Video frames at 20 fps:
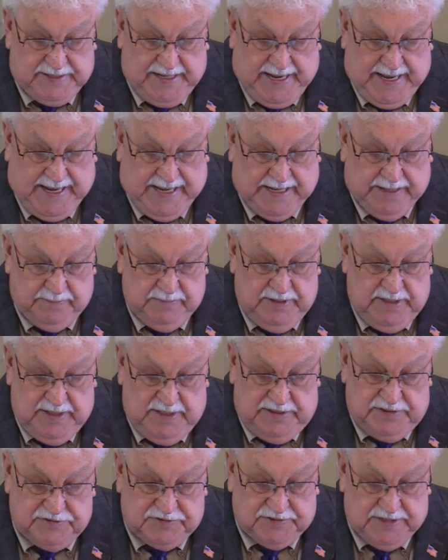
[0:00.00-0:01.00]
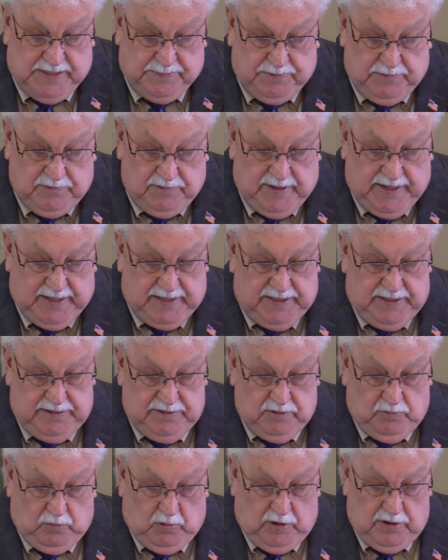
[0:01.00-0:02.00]
time
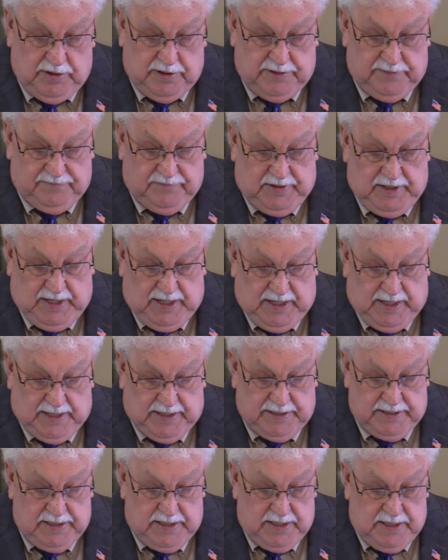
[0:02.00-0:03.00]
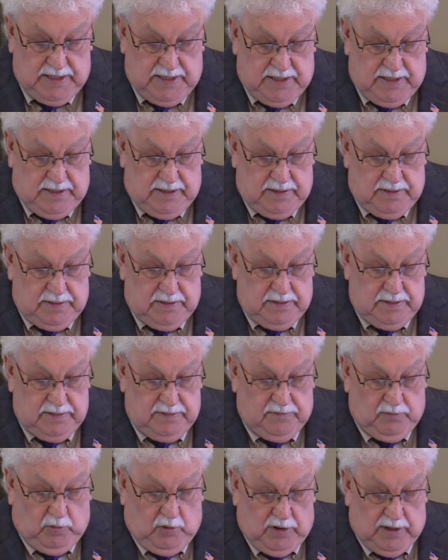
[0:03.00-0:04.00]
separating the work of God,
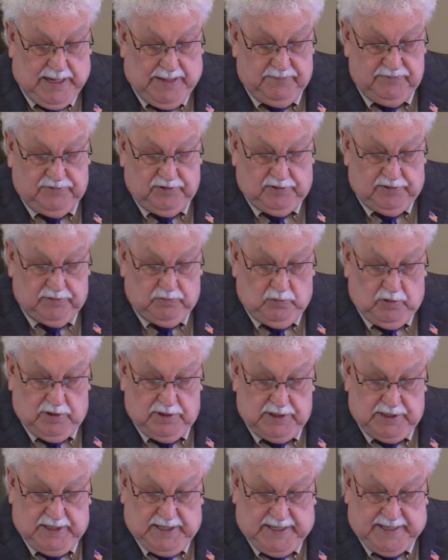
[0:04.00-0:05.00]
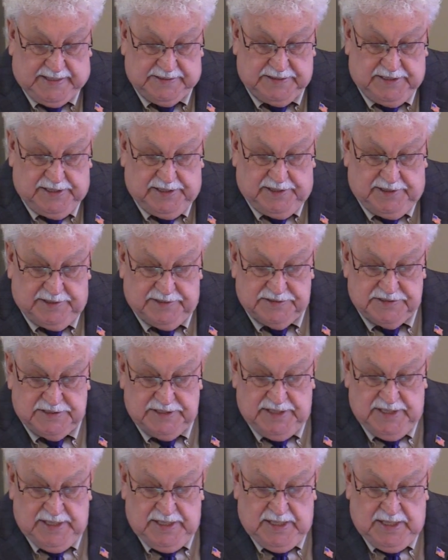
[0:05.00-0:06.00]
the work, I'm sorry, the work God
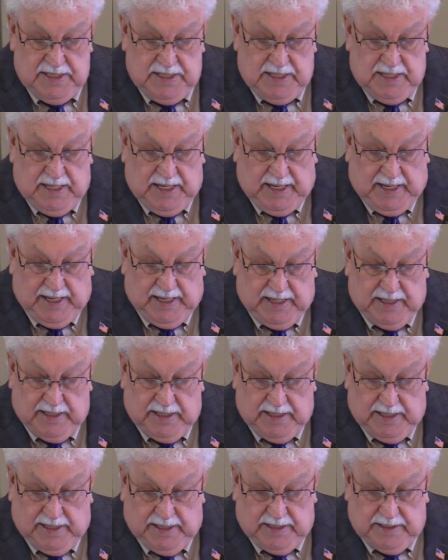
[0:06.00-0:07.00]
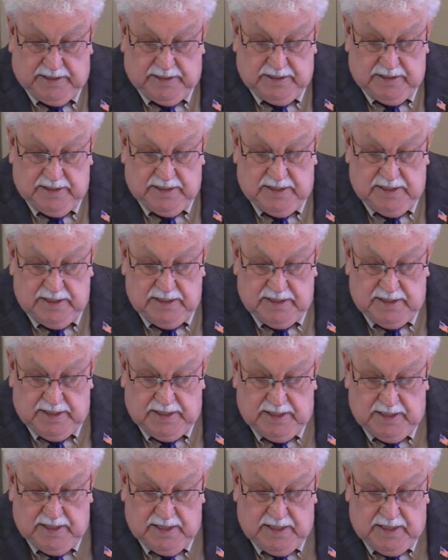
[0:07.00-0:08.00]
does and, and,
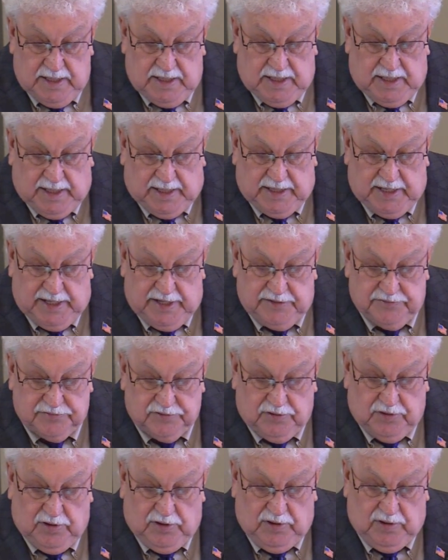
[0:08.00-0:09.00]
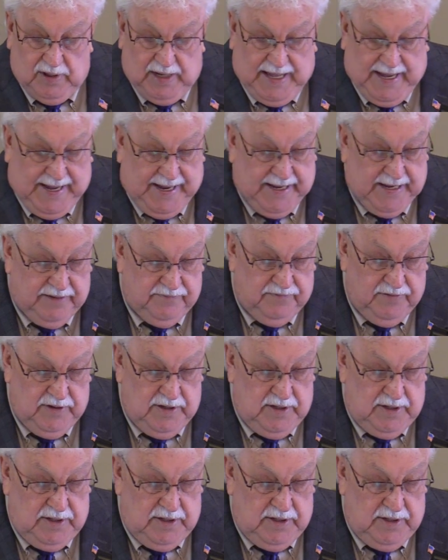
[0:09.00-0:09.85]
and his or her life